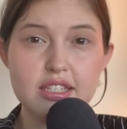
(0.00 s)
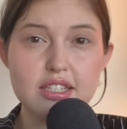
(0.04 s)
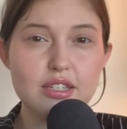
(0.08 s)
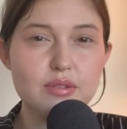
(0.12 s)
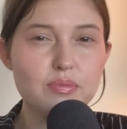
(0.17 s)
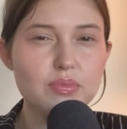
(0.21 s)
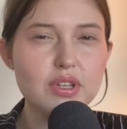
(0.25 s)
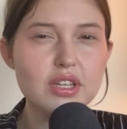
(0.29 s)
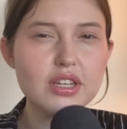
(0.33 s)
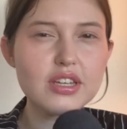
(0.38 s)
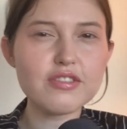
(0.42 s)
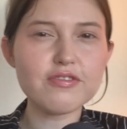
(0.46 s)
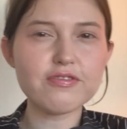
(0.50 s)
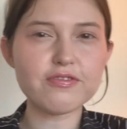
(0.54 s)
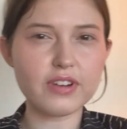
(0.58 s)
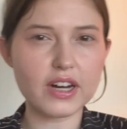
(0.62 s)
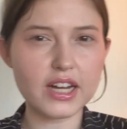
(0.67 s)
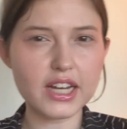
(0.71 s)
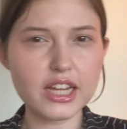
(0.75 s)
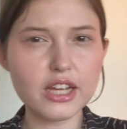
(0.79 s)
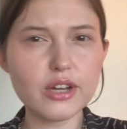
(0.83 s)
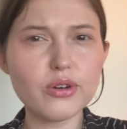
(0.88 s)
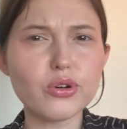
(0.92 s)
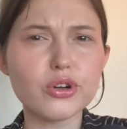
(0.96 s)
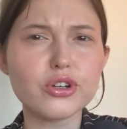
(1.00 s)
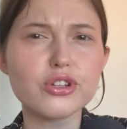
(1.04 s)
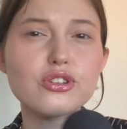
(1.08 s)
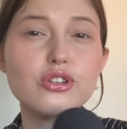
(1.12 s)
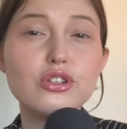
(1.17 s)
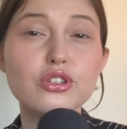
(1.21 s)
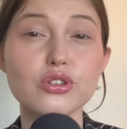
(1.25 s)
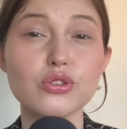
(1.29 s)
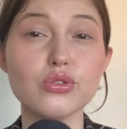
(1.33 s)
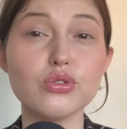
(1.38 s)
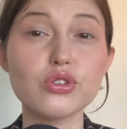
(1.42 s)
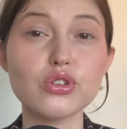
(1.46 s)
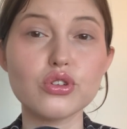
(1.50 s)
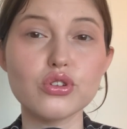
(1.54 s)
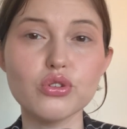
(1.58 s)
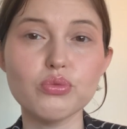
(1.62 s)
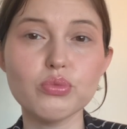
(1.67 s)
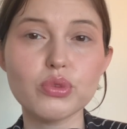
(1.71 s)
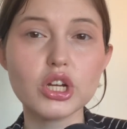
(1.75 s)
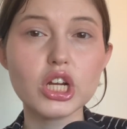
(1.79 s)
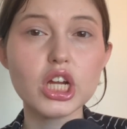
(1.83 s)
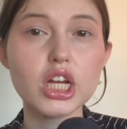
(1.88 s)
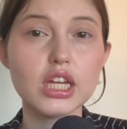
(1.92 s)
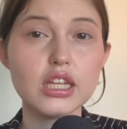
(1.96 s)
to be funny or to use
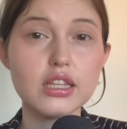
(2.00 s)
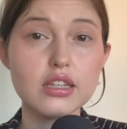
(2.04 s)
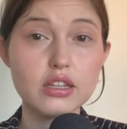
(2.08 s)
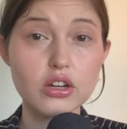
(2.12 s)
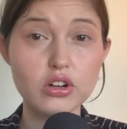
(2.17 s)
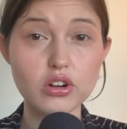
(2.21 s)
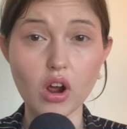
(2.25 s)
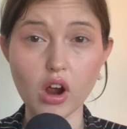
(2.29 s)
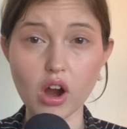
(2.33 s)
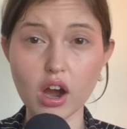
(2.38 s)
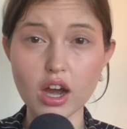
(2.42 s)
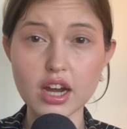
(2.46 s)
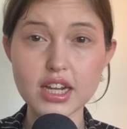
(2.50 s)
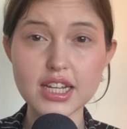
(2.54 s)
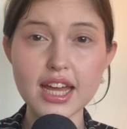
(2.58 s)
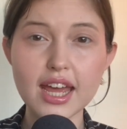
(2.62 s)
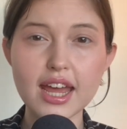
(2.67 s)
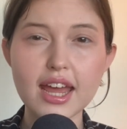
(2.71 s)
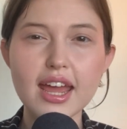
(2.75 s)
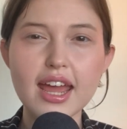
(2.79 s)
humor in their art,